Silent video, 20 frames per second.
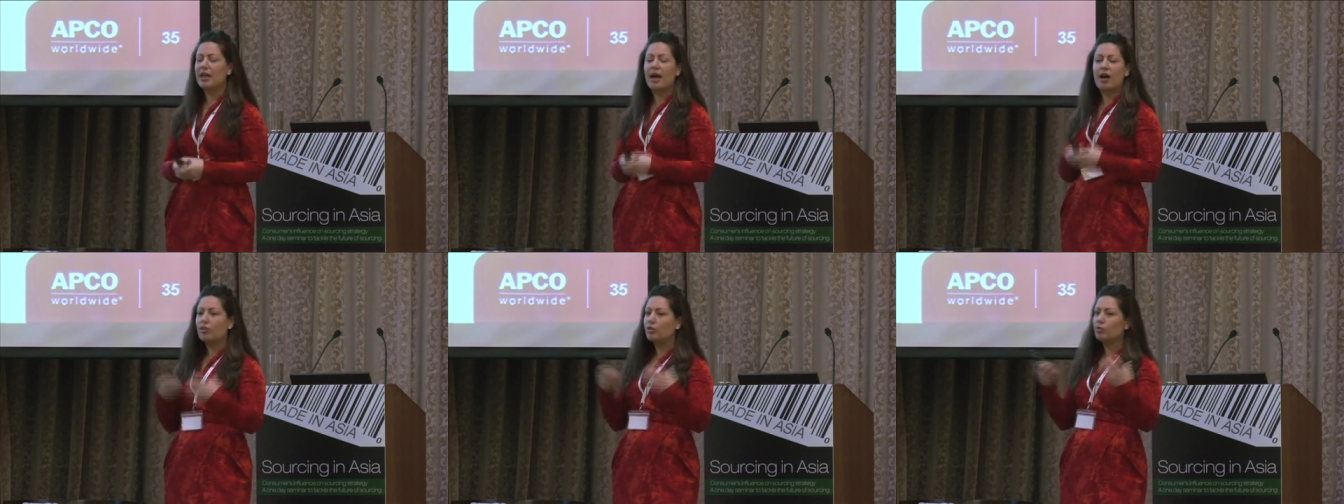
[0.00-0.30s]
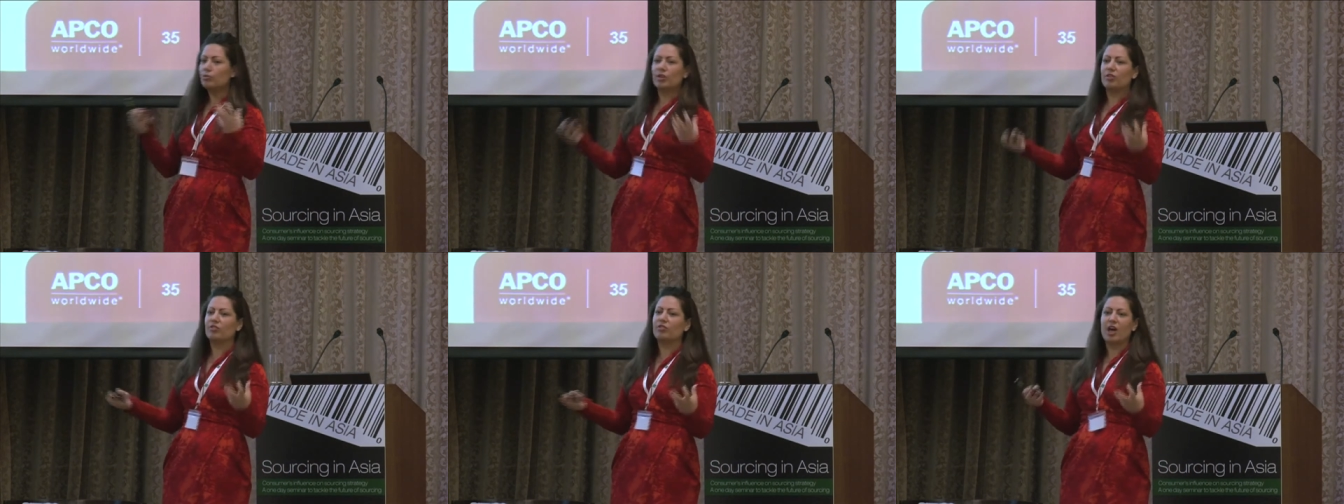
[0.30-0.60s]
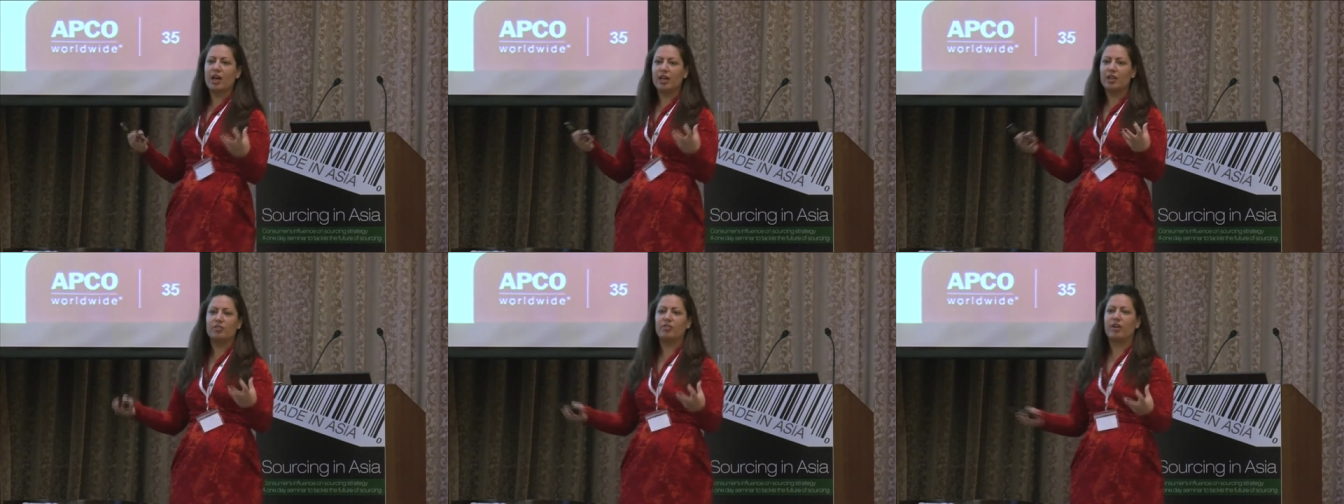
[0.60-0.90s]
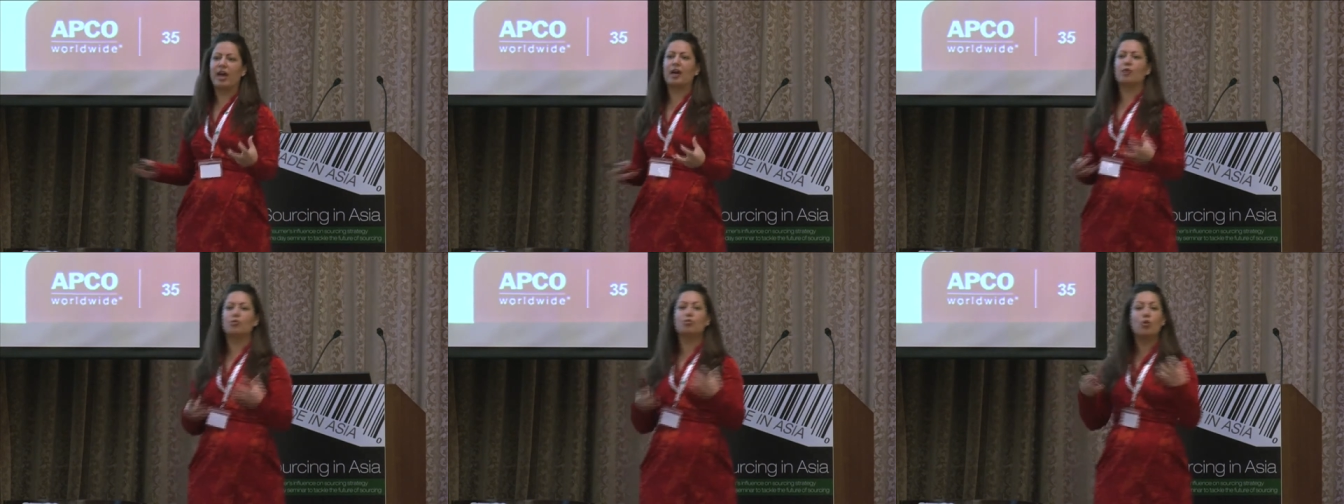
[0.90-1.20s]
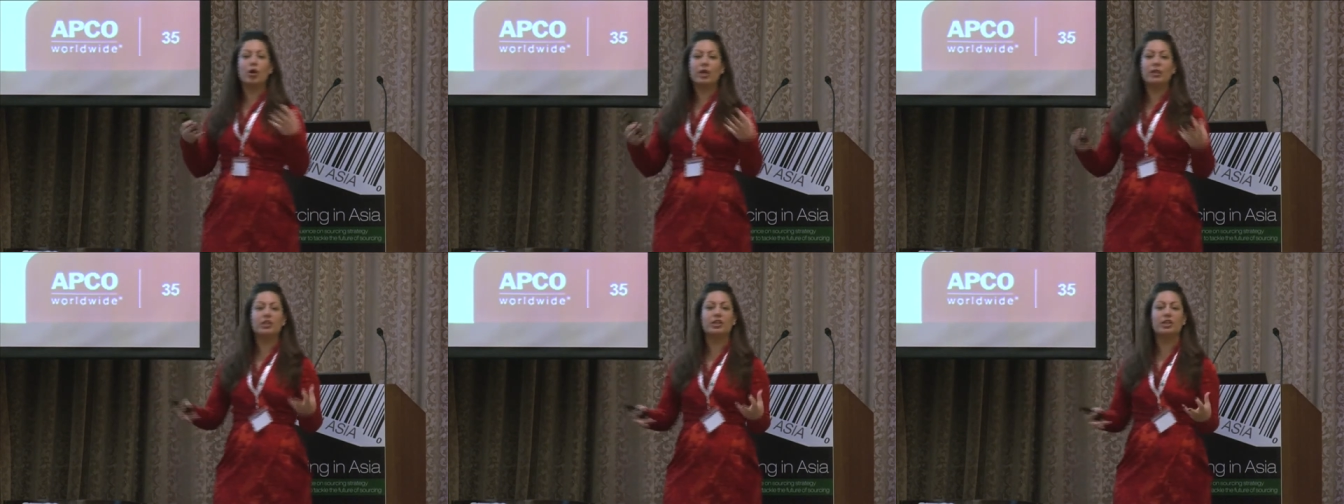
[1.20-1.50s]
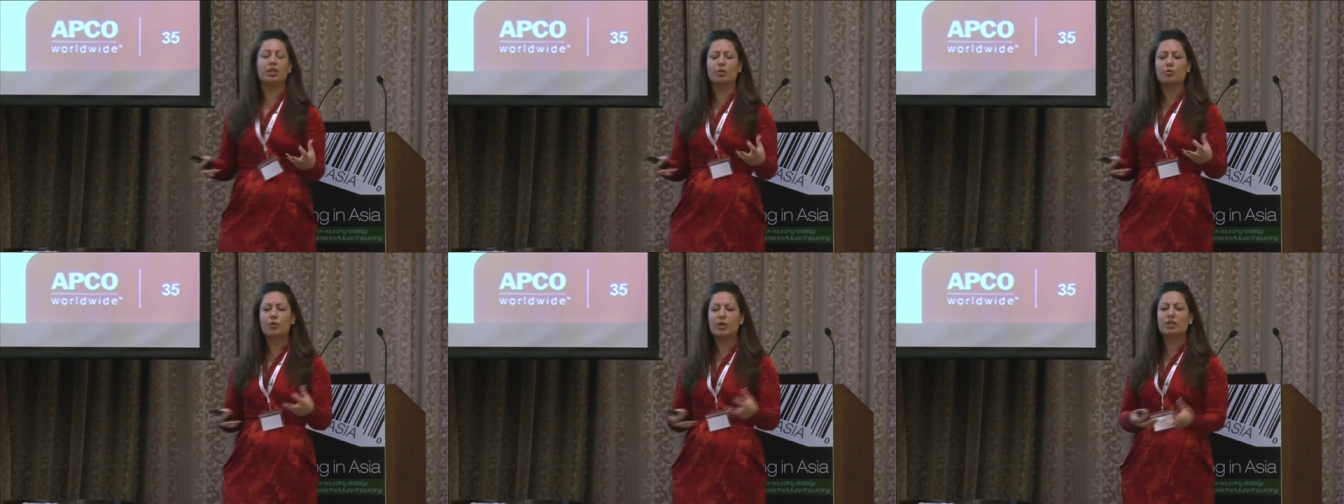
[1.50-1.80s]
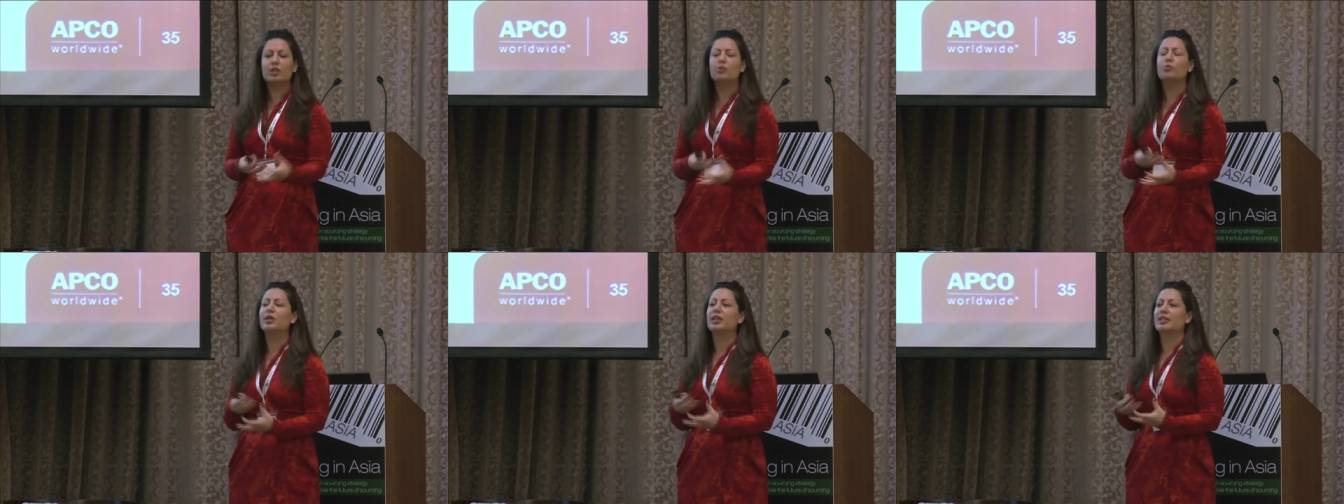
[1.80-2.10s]
Now that we've kind of had one year,
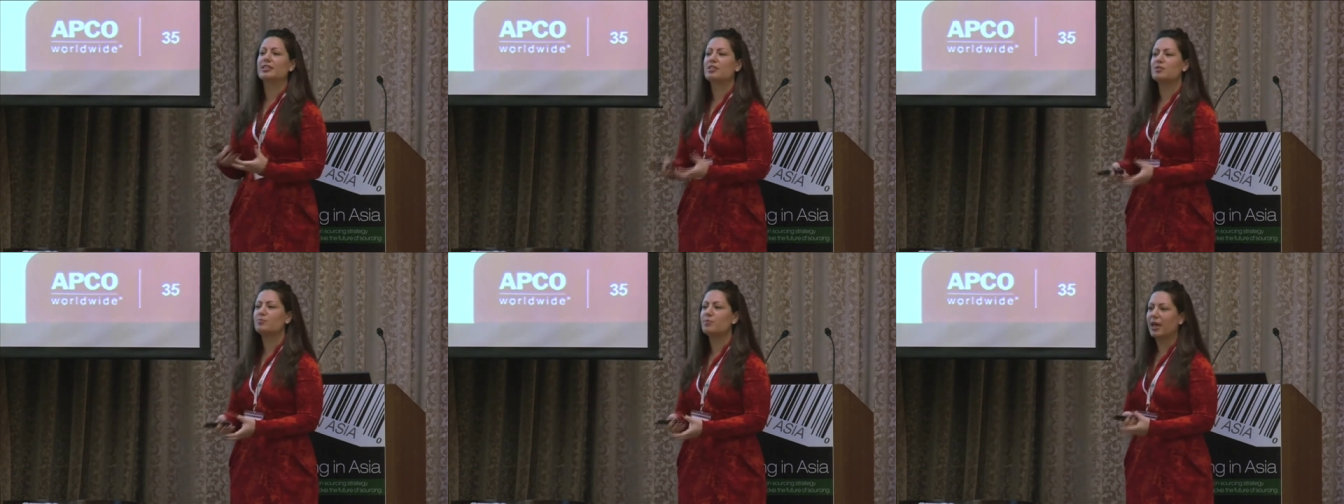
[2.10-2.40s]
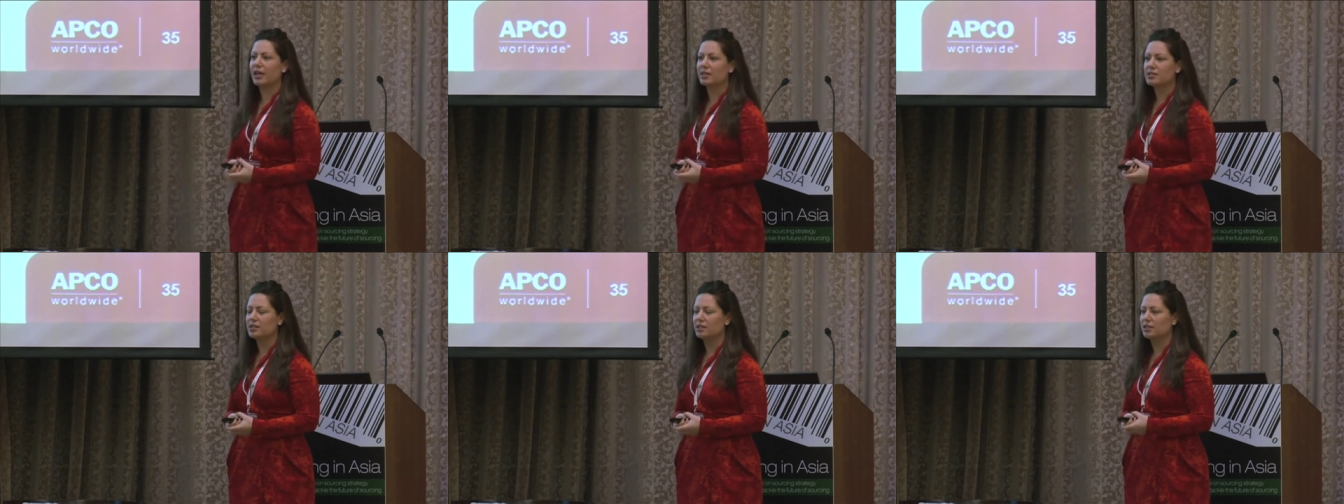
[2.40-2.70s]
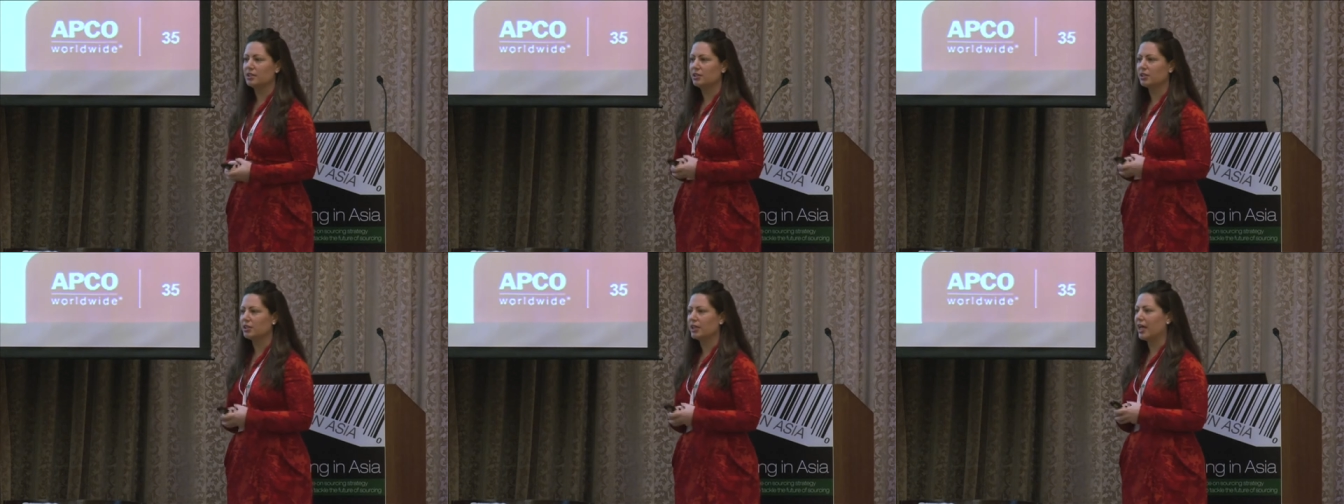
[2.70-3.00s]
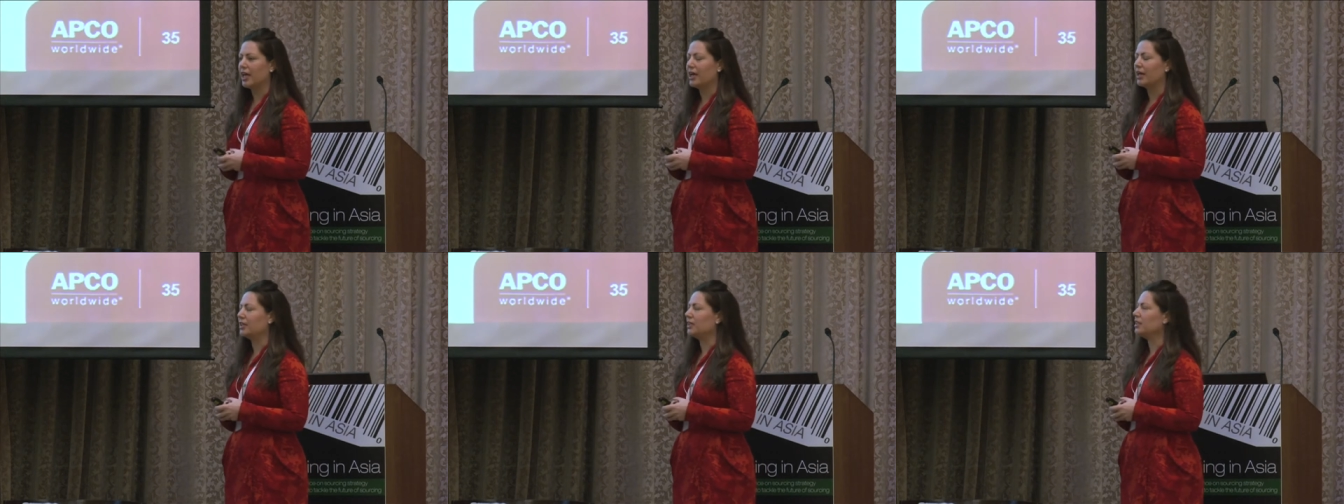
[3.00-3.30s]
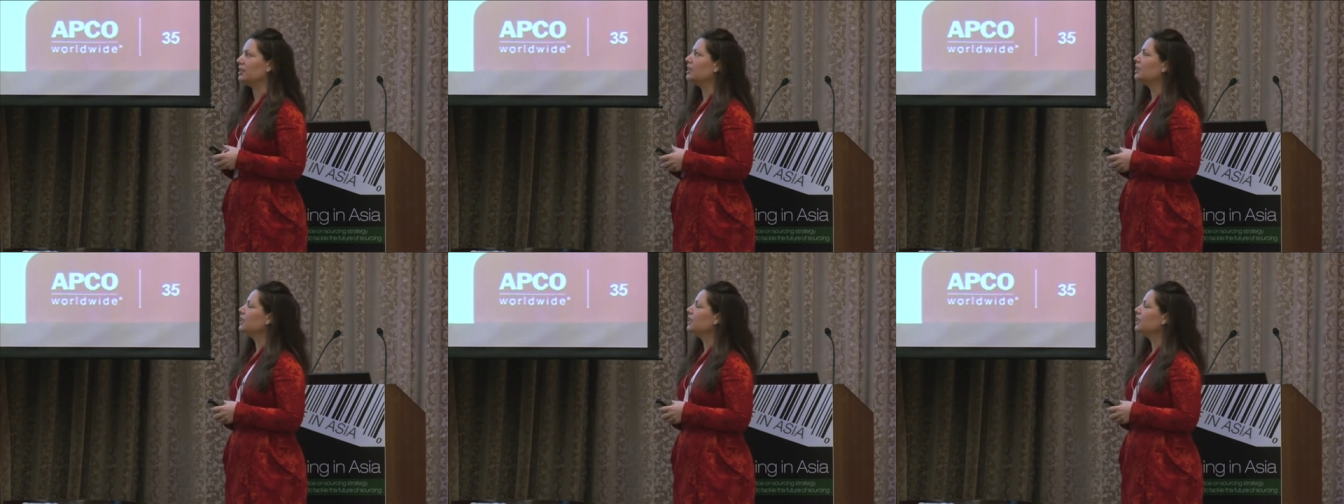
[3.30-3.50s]
what can we expect in the year ahead?